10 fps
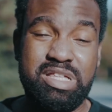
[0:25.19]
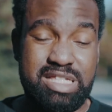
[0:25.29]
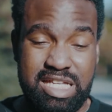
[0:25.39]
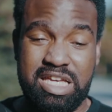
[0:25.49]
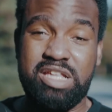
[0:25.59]

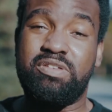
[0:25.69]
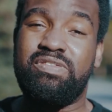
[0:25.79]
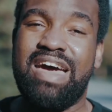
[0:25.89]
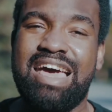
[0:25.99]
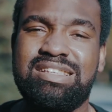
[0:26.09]
been thinking
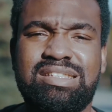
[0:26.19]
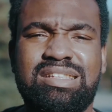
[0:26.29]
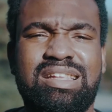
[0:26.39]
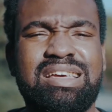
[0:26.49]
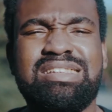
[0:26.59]
of
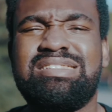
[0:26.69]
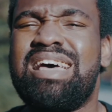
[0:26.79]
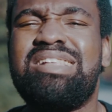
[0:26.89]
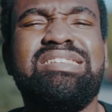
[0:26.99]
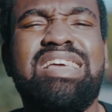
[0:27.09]
asking.
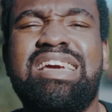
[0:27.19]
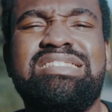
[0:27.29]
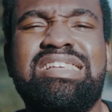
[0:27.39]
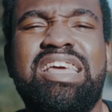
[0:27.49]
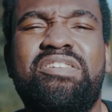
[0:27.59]
Saturday
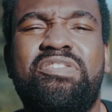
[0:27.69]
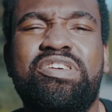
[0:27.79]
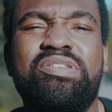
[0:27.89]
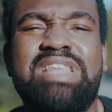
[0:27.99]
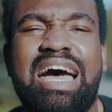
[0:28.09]
is the day
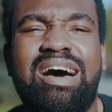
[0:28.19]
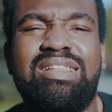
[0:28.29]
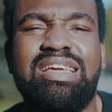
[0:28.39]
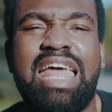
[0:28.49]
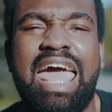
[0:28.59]
for you,
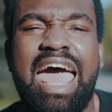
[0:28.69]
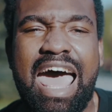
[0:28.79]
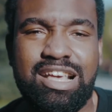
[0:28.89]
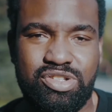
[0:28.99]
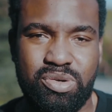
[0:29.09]
darling
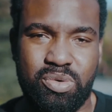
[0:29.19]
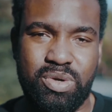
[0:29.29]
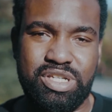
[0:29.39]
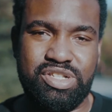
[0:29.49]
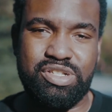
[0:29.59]
your
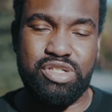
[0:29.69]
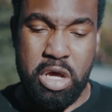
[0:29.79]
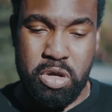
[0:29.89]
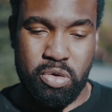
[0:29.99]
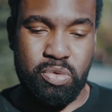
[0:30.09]
questions.
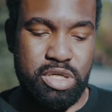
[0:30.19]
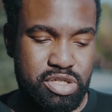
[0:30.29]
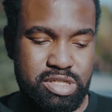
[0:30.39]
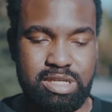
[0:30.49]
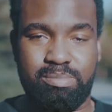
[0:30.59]
Your
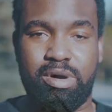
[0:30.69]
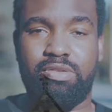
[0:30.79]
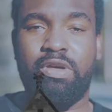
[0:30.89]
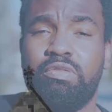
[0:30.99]
questions about